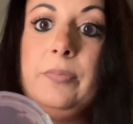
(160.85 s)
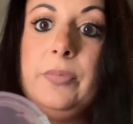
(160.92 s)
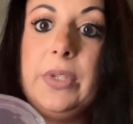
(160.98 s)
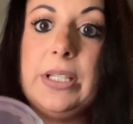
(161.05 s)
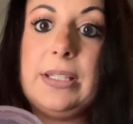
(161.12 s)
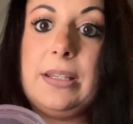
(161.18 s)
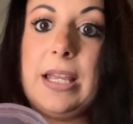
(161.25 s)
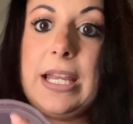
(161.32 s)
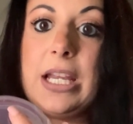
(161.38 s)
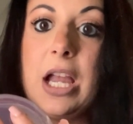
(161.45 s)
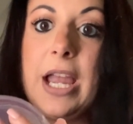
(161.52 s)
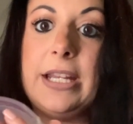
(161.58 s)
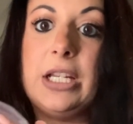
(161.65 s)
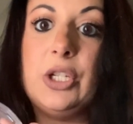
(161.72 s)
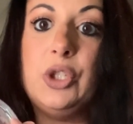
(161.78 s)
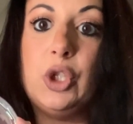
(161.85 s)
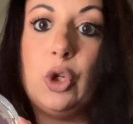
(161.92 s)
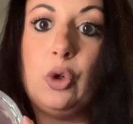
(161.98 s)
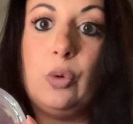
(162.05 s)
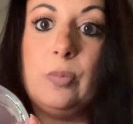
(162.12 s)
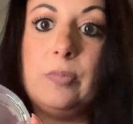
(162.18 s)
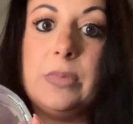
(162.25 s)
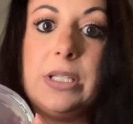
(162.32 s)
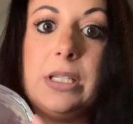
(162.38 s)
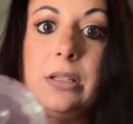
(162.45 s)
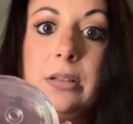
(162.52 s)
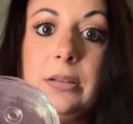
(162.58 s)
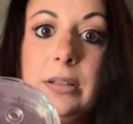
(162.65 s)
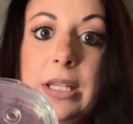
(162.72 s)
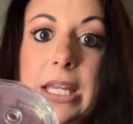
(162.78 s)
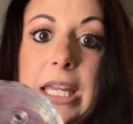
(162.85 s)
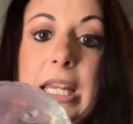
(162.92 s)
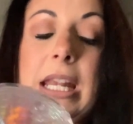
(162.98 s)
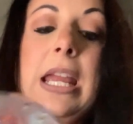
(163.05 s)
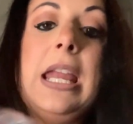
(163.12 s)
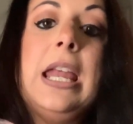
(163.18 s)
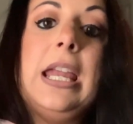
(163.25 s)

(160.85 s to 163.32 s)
this like kind of domed lid.